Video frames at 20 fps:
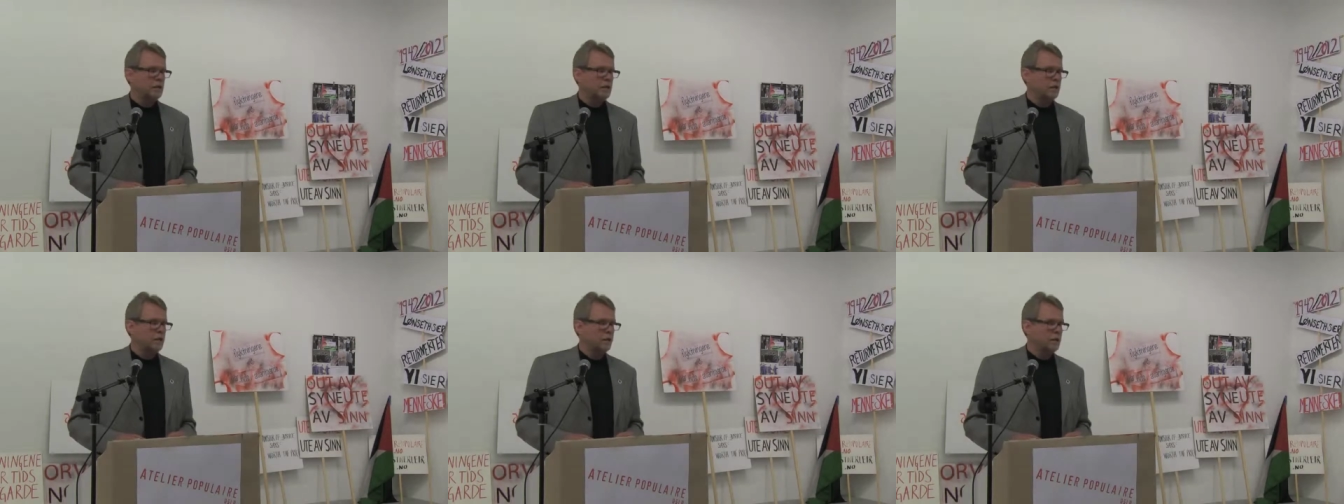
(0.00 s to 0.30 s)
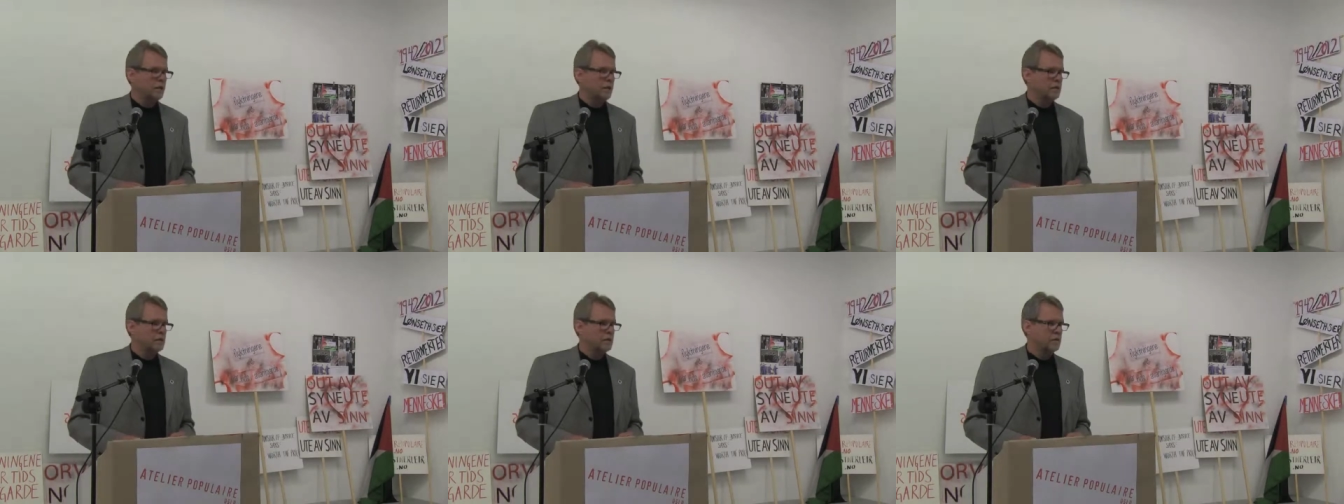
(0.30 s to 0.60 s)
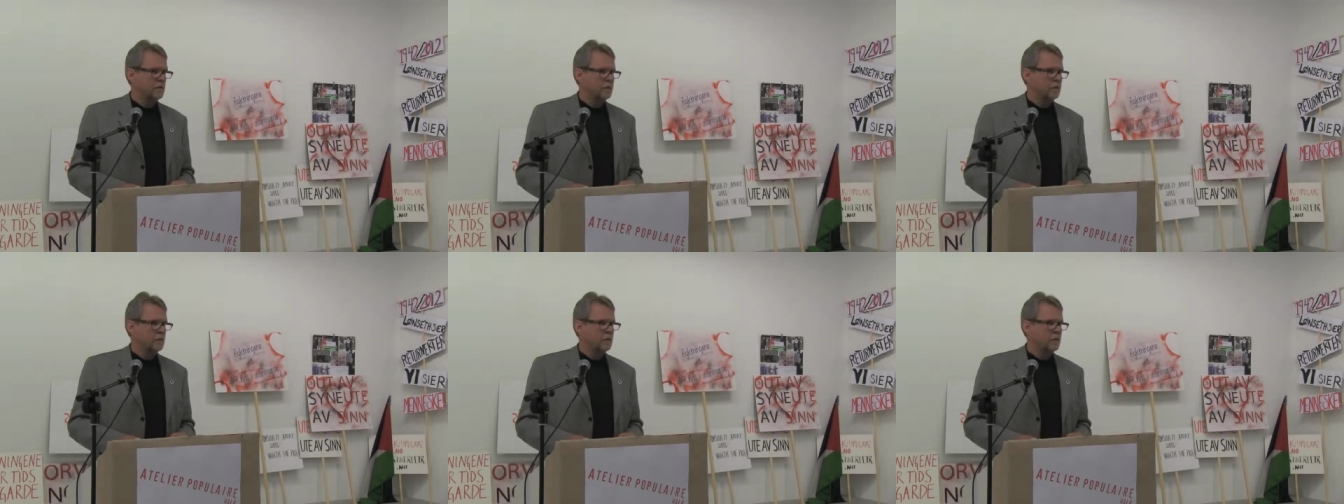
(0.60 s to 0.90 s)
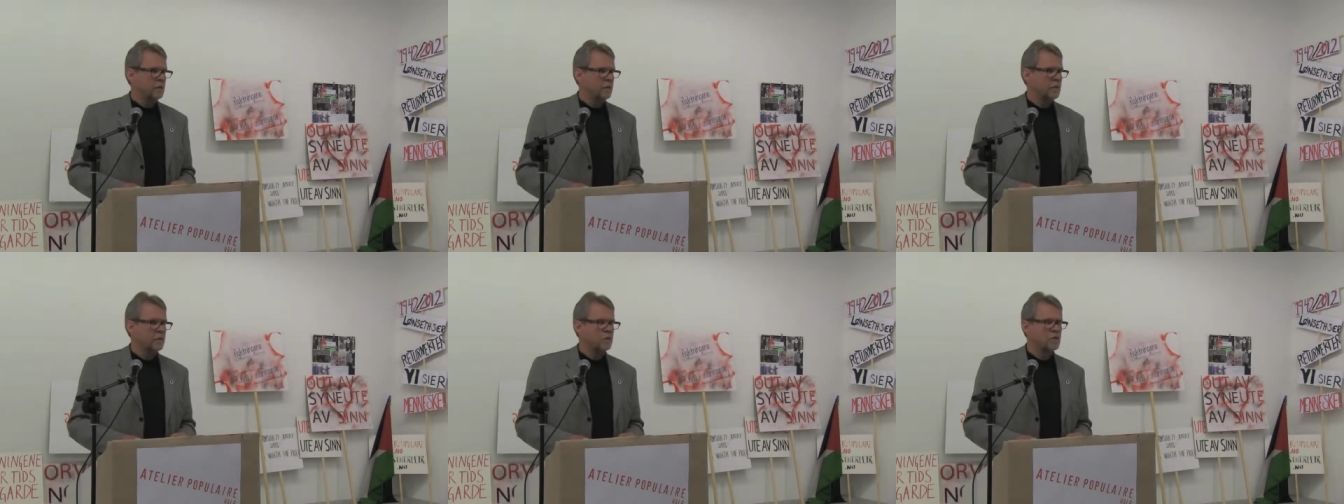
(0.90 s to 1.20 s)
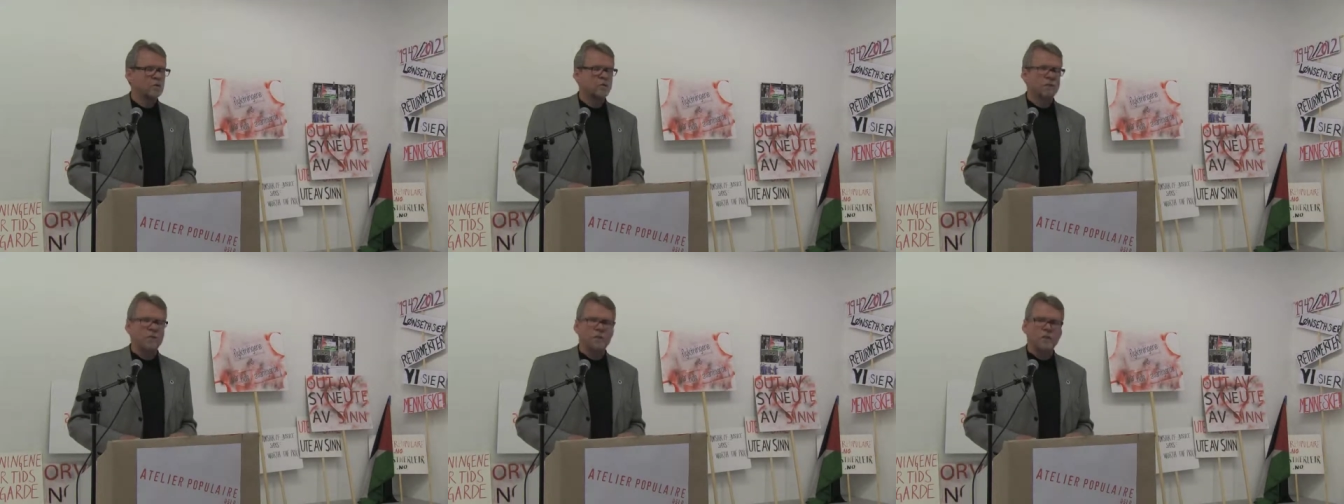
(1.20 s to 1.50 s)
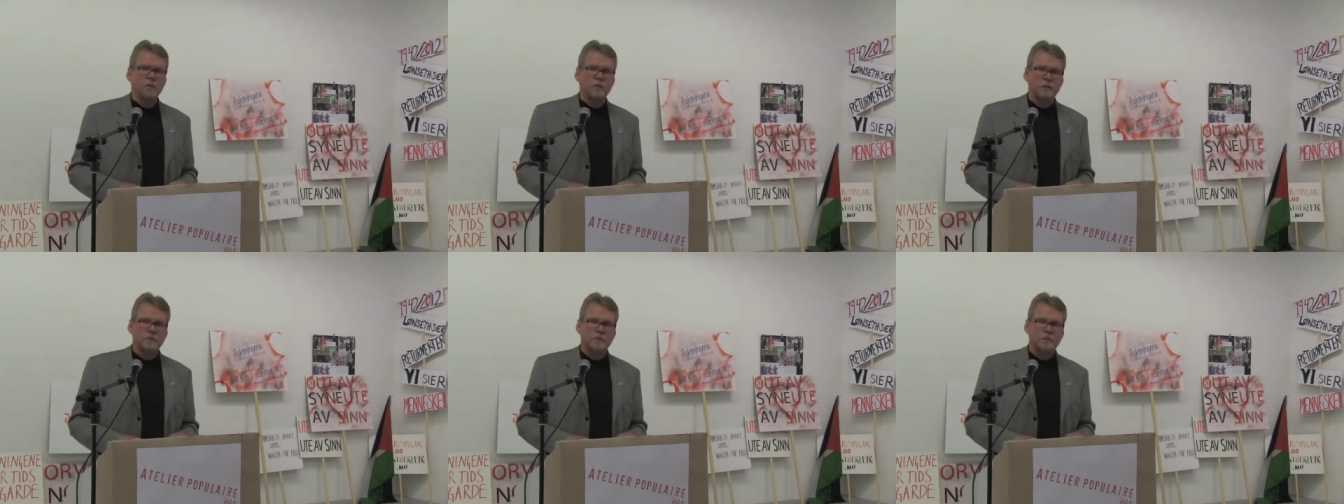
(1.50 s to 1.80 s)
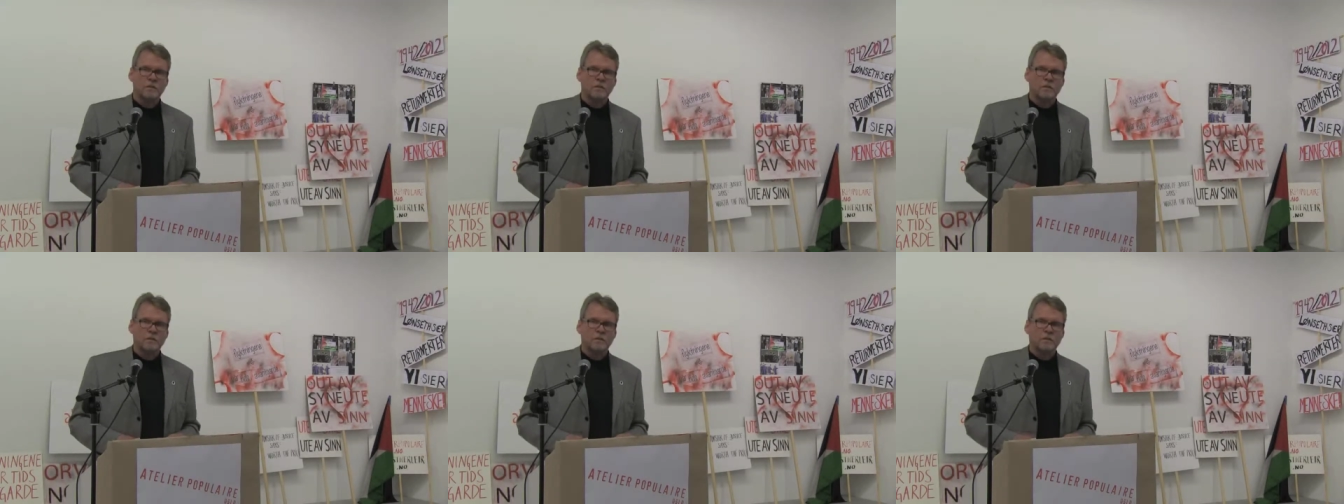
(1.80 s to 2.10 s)
nowadays with the
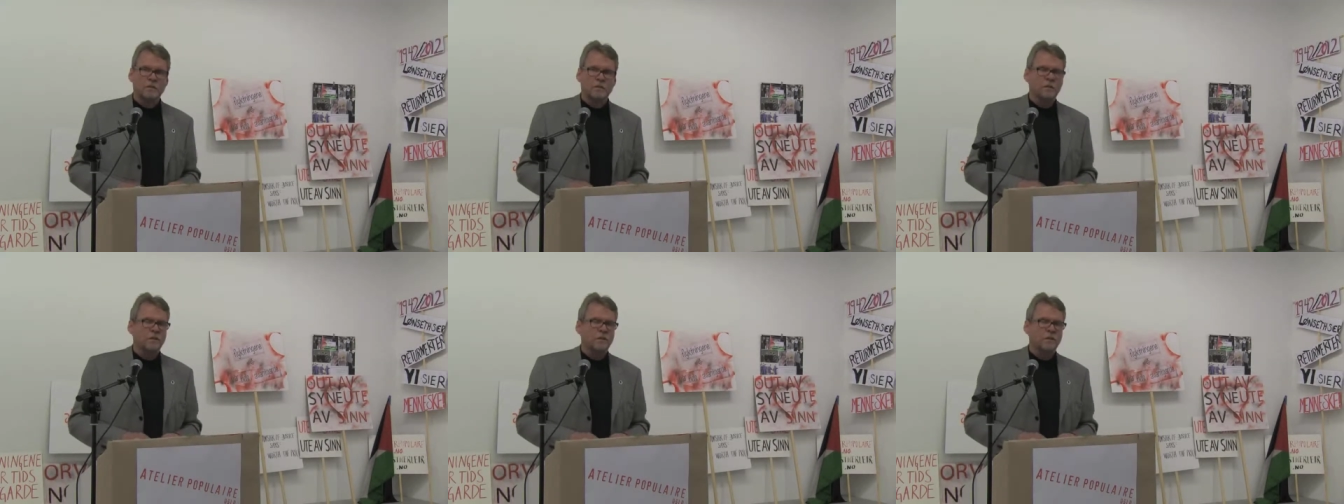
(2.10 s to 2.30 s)
Somalis,